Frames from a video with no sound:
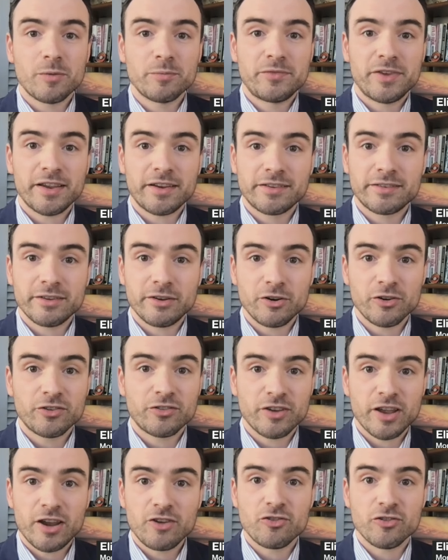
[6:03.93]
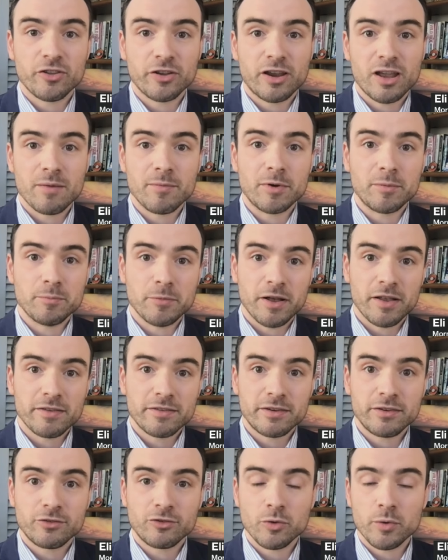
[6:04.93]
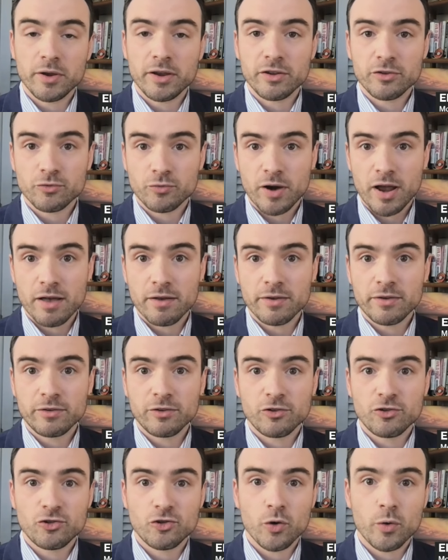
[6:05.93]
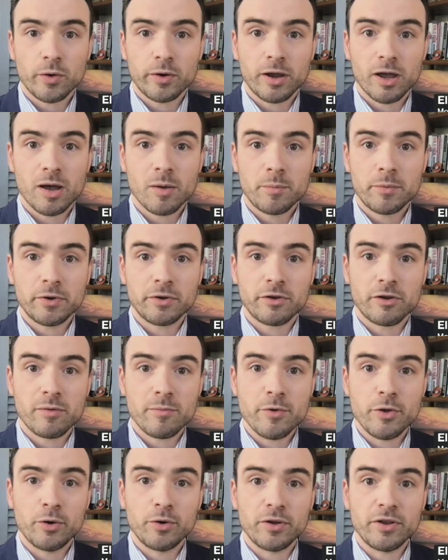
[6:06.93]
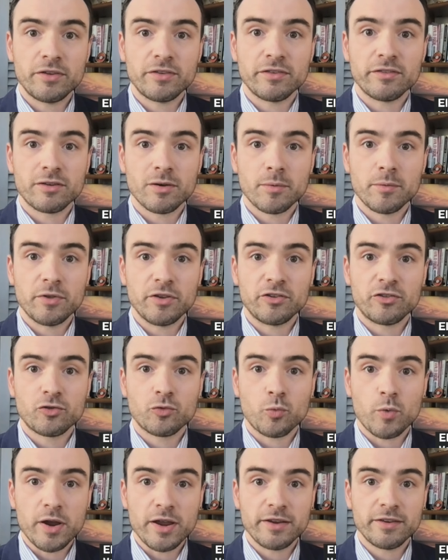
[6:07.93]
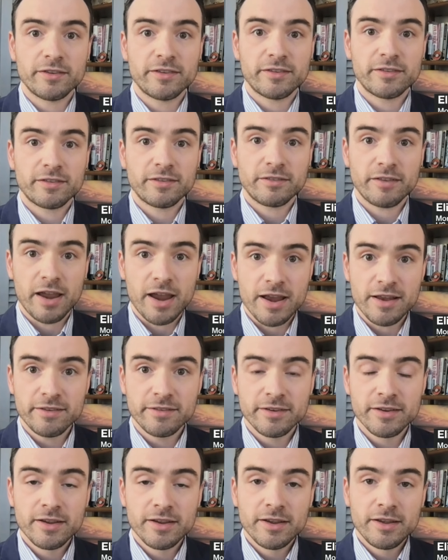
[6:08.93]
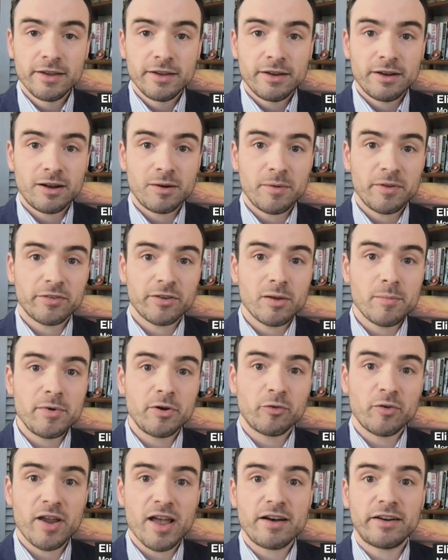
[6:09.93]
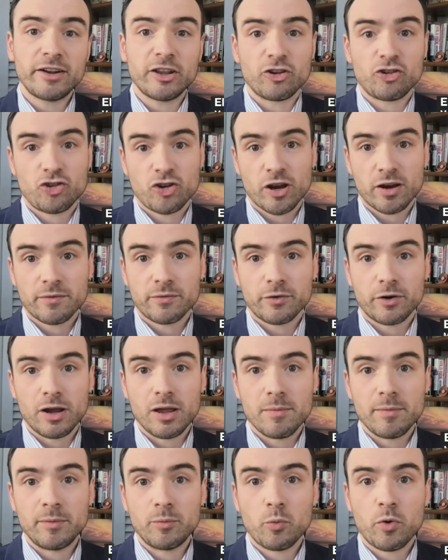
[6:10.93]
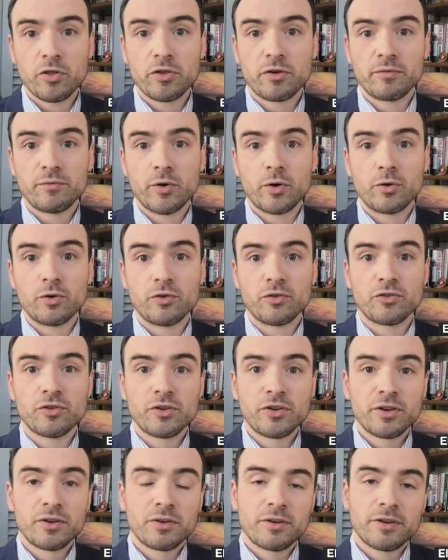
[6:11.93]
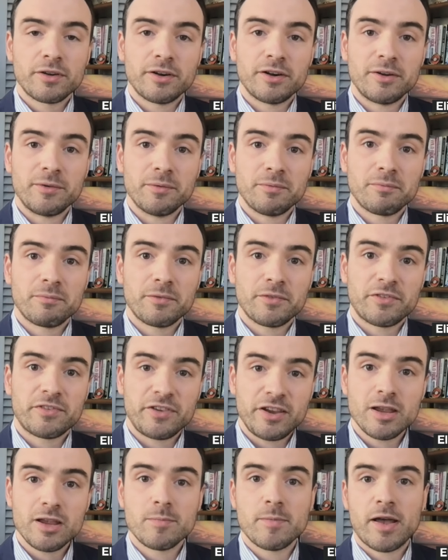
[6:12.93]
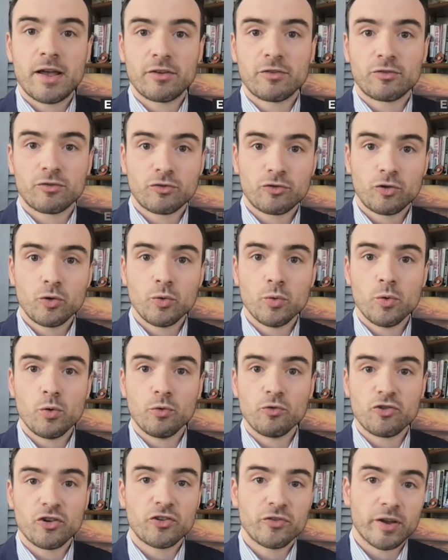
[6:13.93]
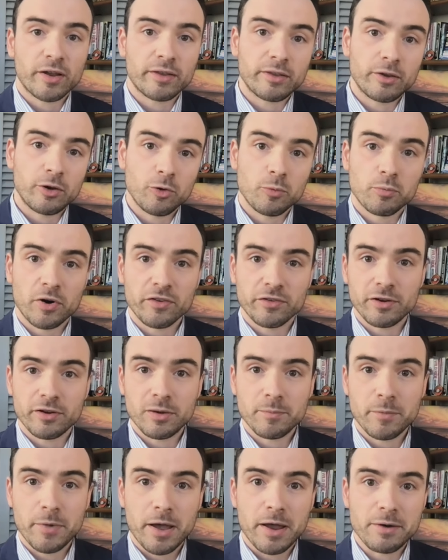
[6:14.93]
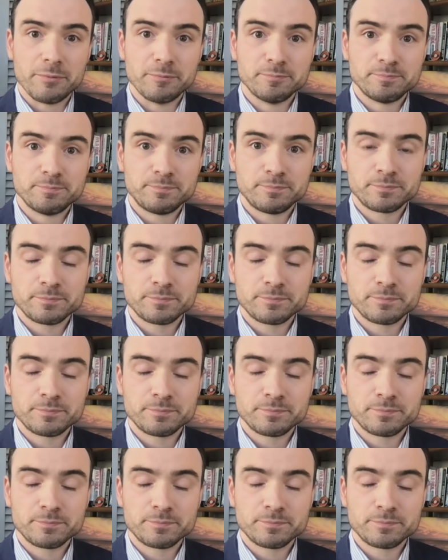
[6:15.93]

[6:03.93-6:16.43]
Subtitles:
Trump takes center stage in the coming months, he's doing his rallies, he's showing up in communities in some of these swing states, it's going to be a reality check for him and whether voters see him as too old, just like they do President Biden.